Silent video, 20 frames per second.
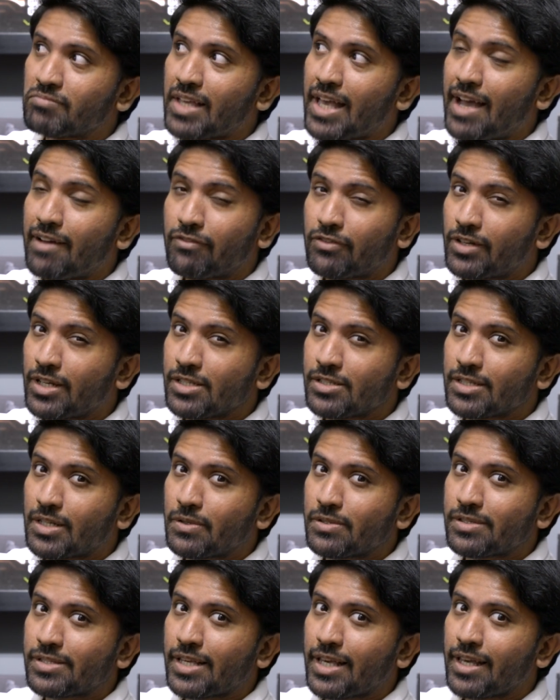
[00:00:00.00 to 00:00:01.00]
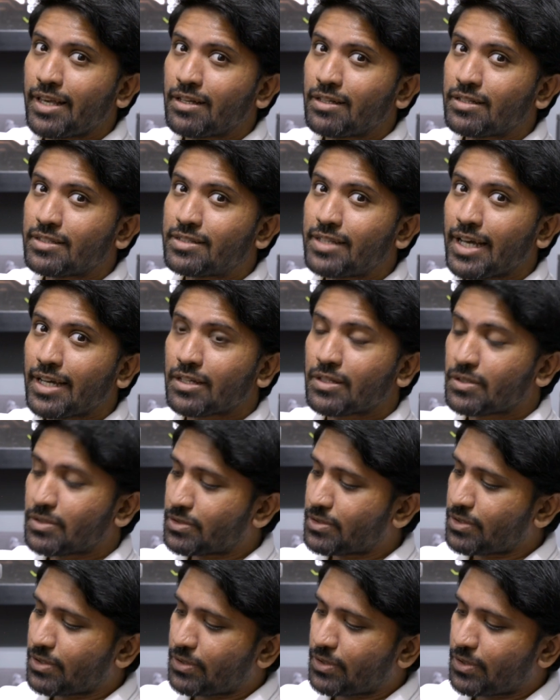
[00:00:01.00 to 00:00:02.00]
average, I would say, DAC.
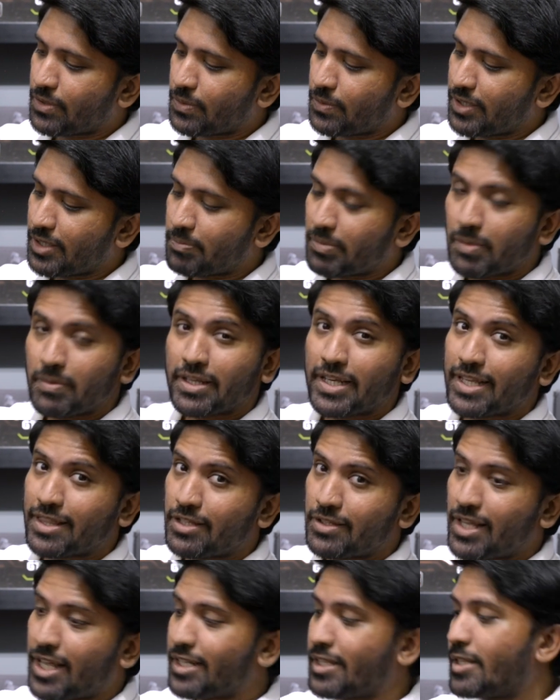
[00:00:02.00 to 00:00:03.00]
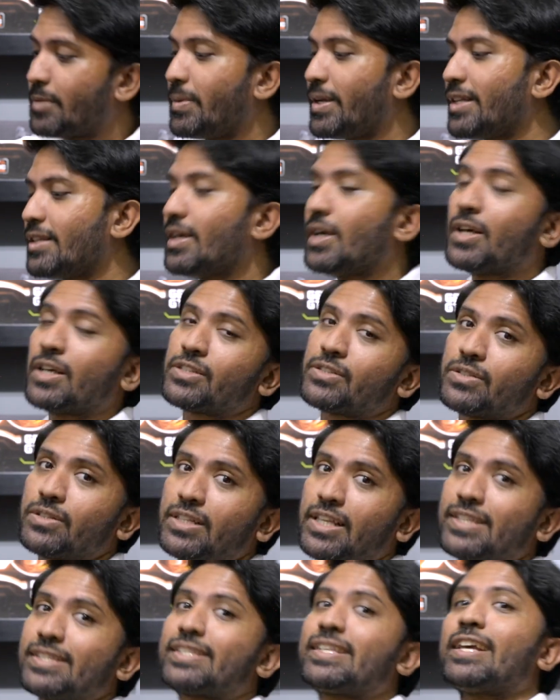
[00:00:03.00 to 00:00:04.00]
So we'll probably get to that in a bit. So
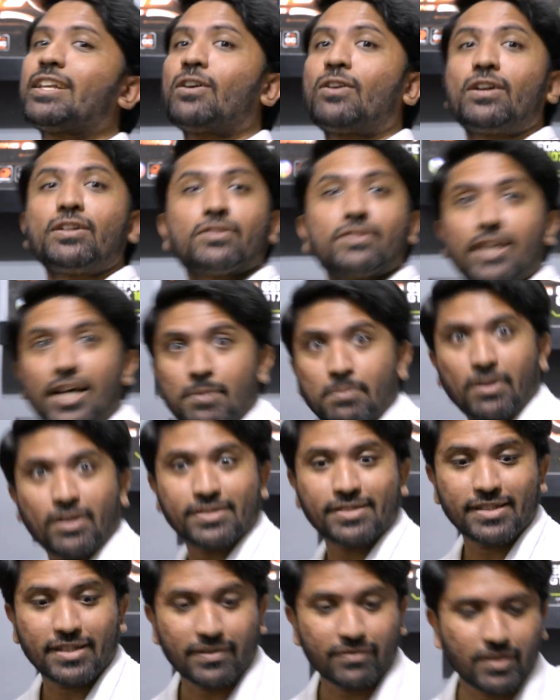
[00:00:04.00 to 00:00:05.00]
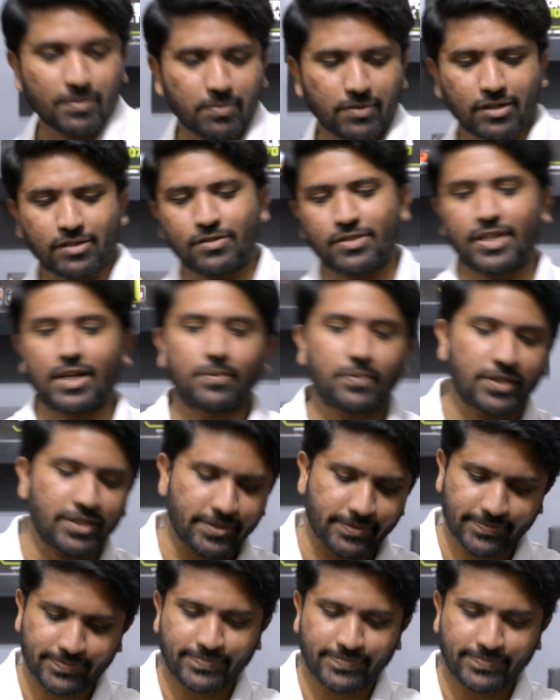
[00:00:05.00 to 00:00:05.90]
let's get on to the unboxing of the book, shall we?